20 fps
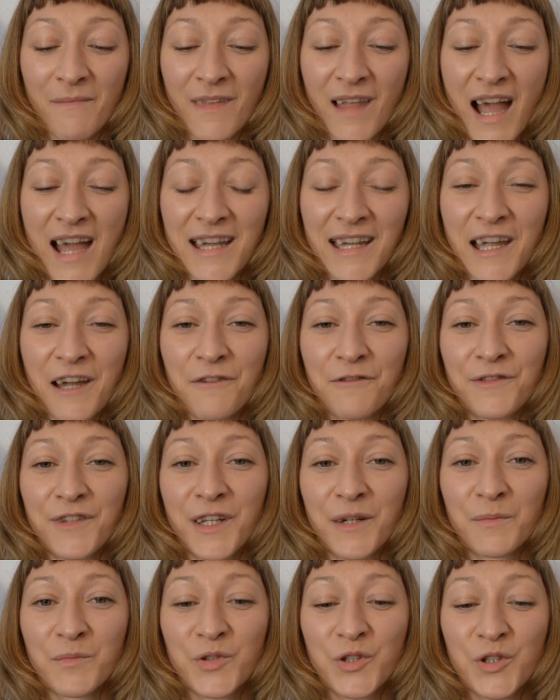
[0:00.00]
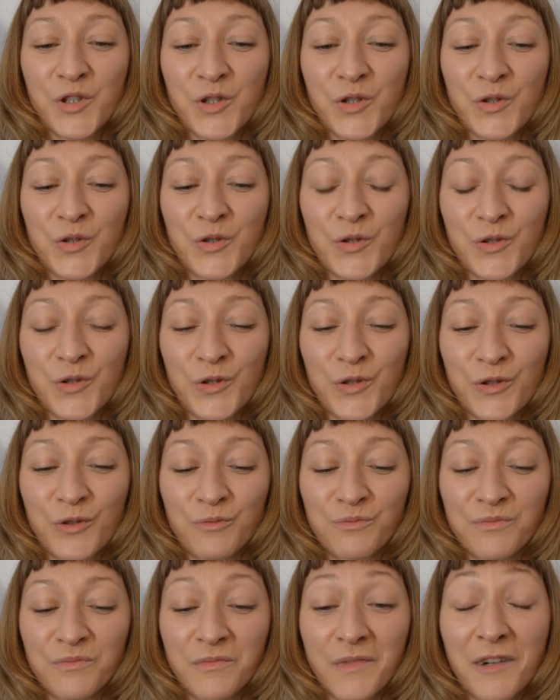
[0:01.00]
I gave them
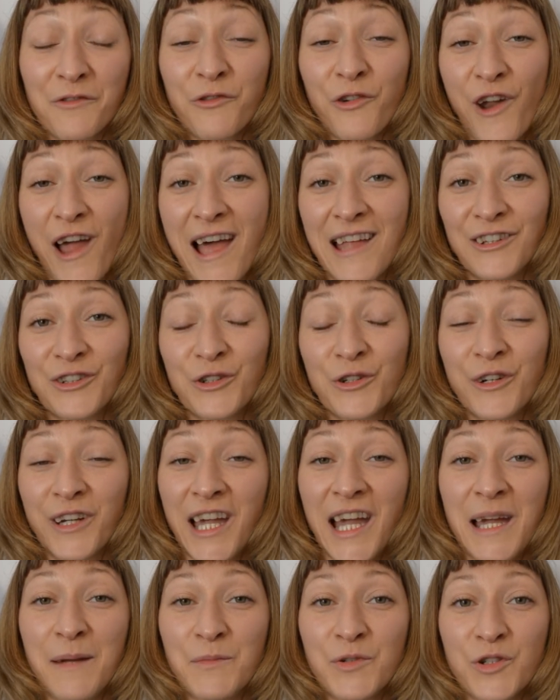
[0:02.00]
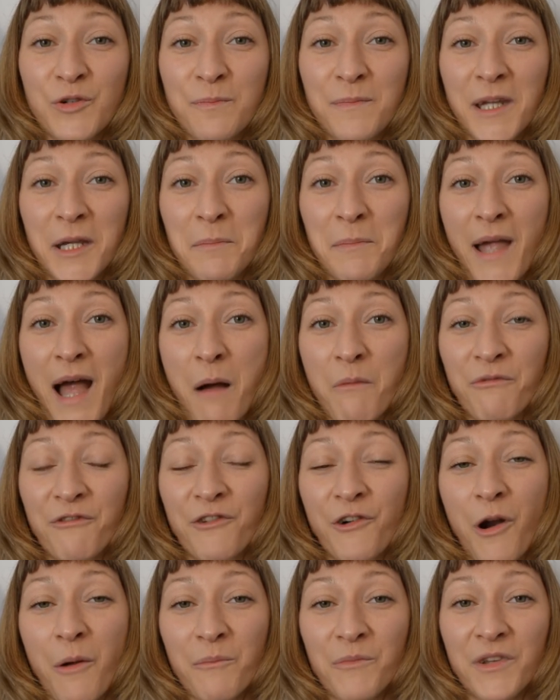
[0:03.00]
to a friend who came to pick me up
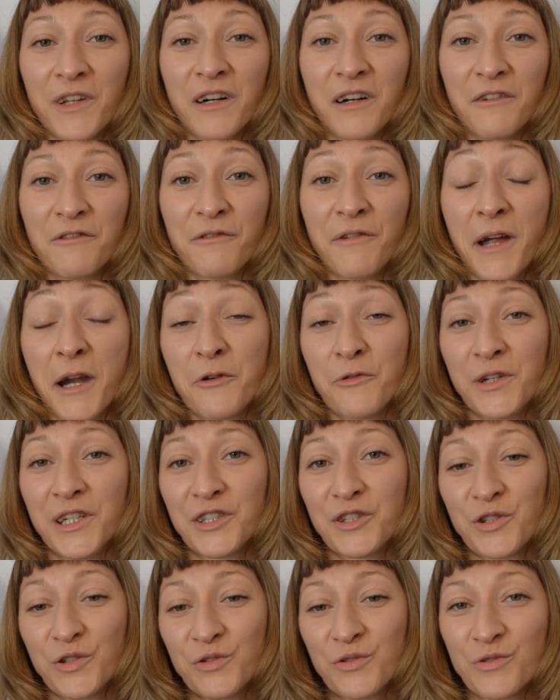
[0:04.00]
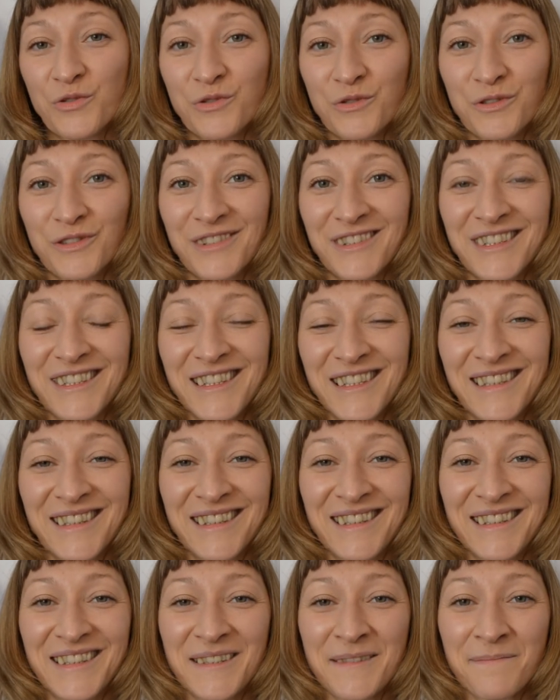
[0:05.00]
from the ferry to
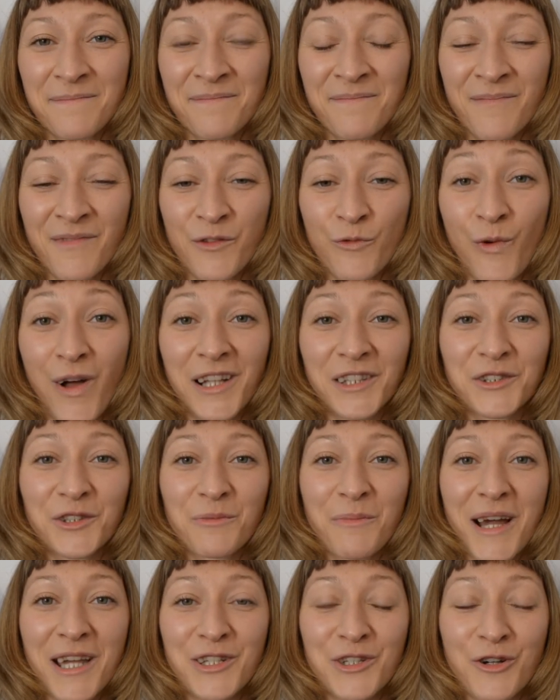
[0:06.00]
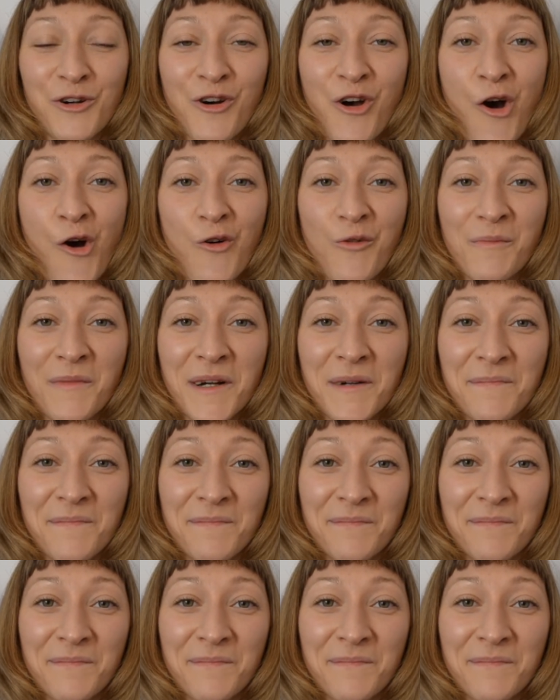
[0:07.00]
my new home.